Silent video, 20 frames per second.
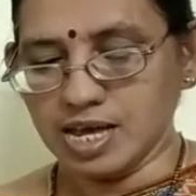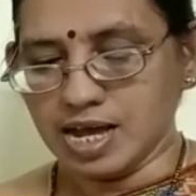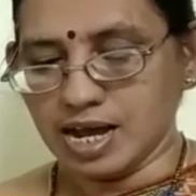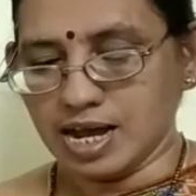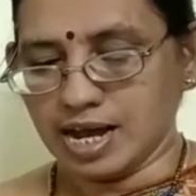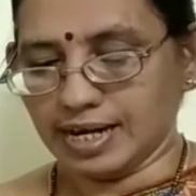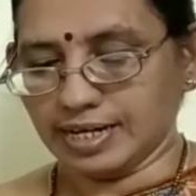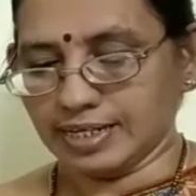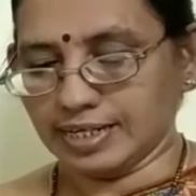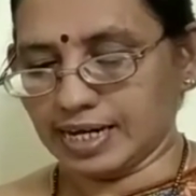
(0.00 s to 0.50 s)

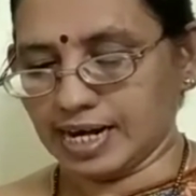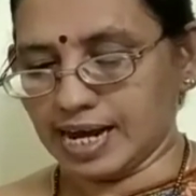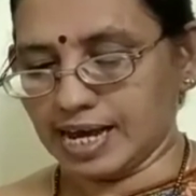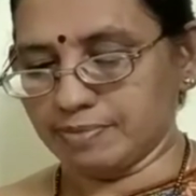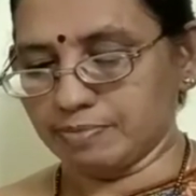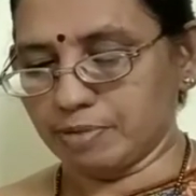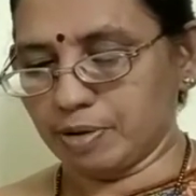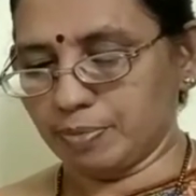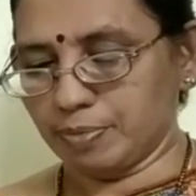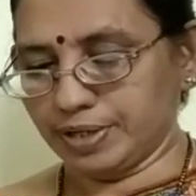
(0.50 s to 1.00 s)
And
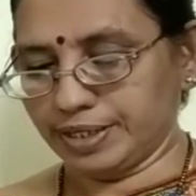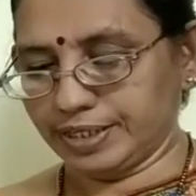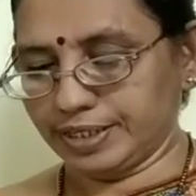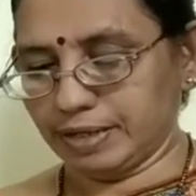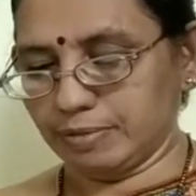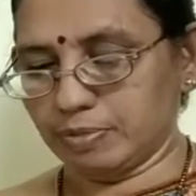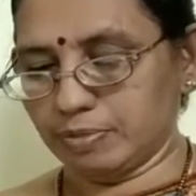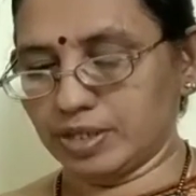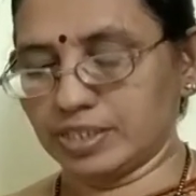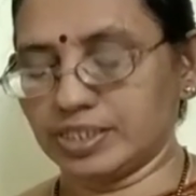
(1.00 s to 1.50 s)
climb up, little
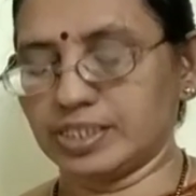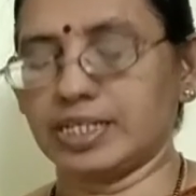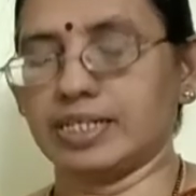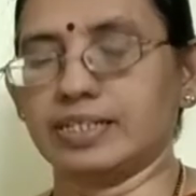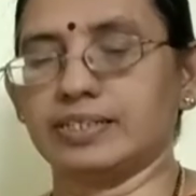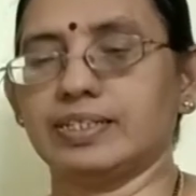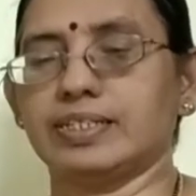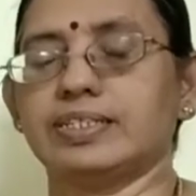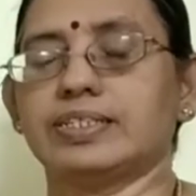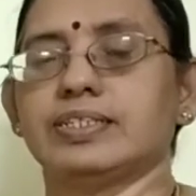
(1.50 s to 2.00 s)
boy, said
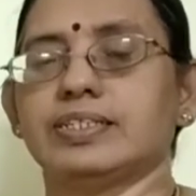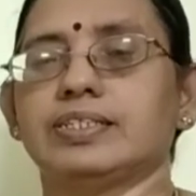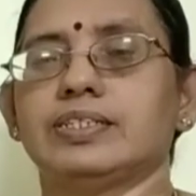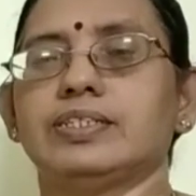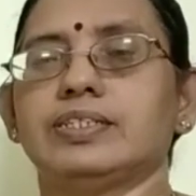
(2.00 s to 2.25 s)
the tree.